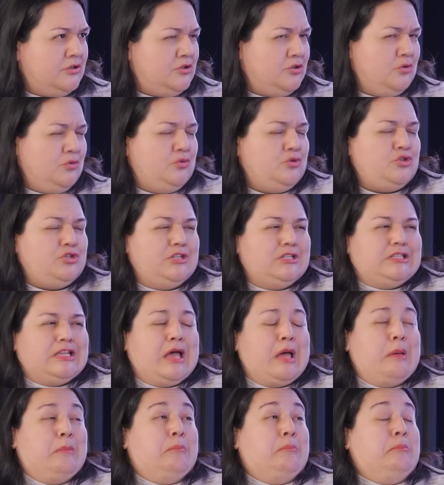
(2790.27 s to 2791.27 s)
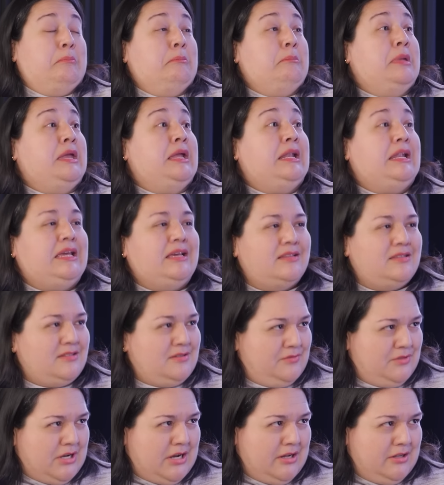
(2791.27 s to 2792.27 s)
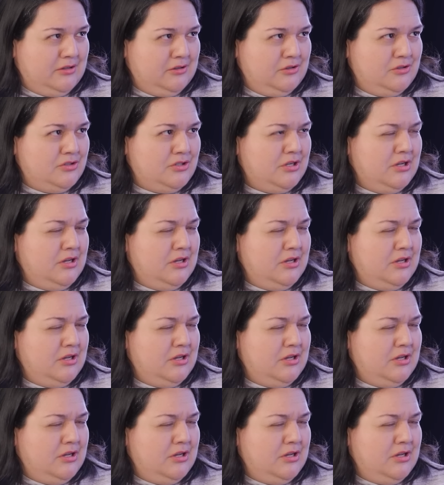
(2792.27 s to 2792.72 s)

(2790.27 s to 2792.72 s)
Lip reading: A solution is millions of dollars.